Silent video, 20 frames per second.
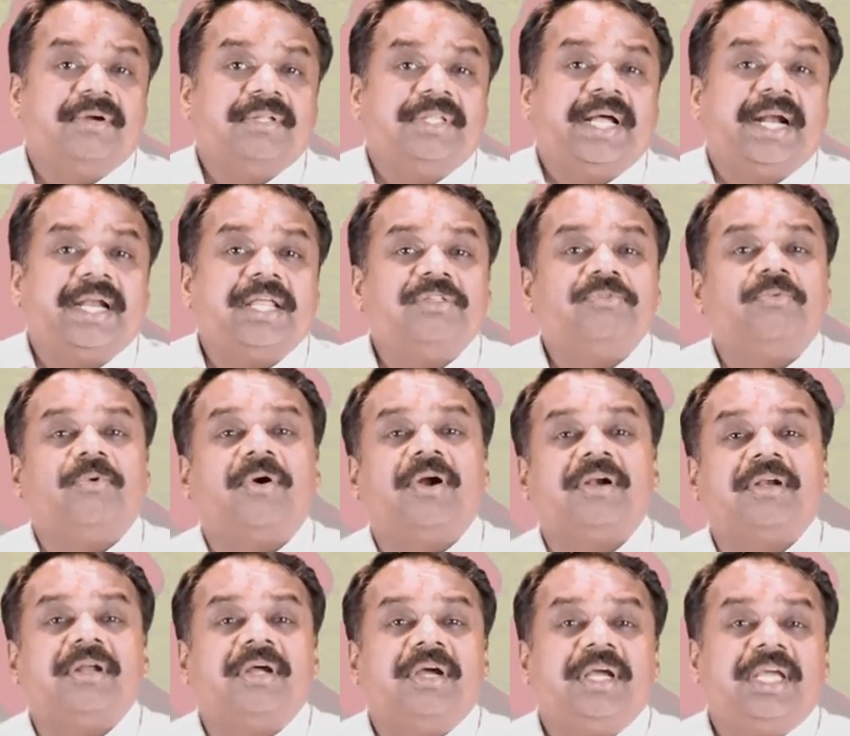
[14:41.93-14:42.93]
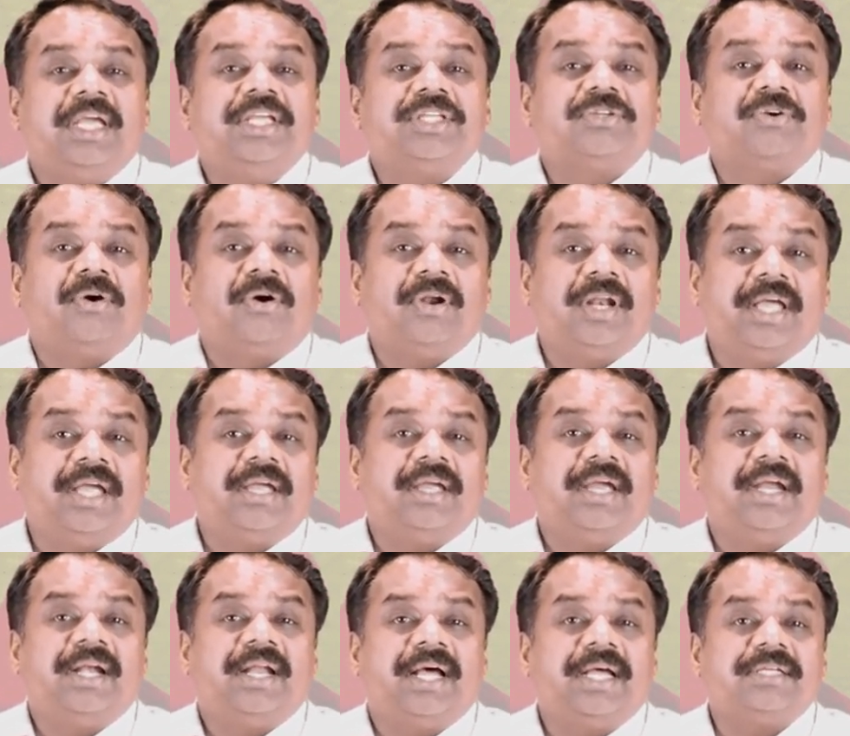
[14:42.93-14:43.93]
That is what he is calling
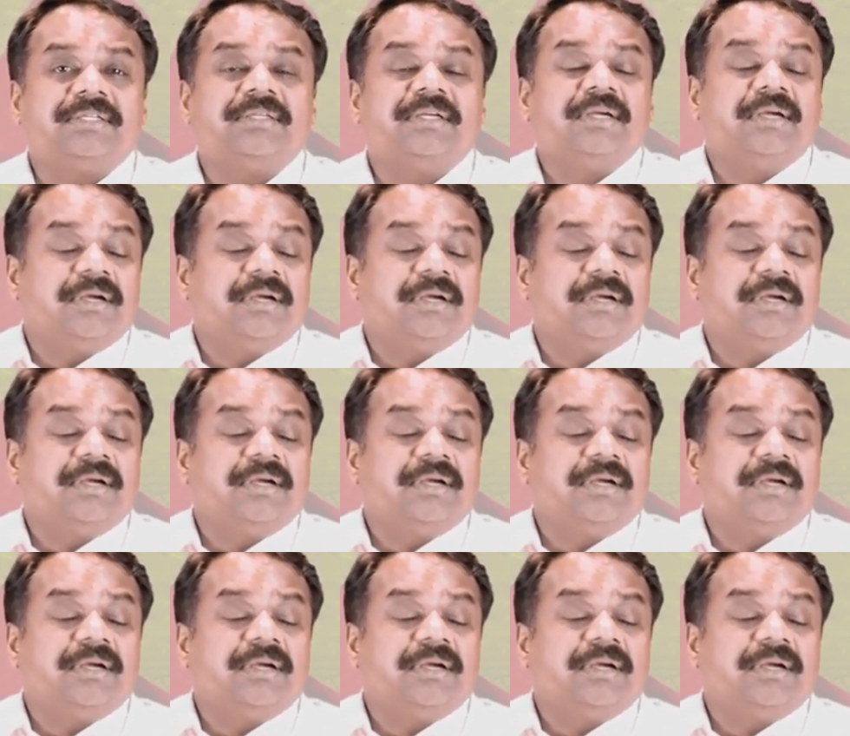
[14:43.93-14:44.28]
it as,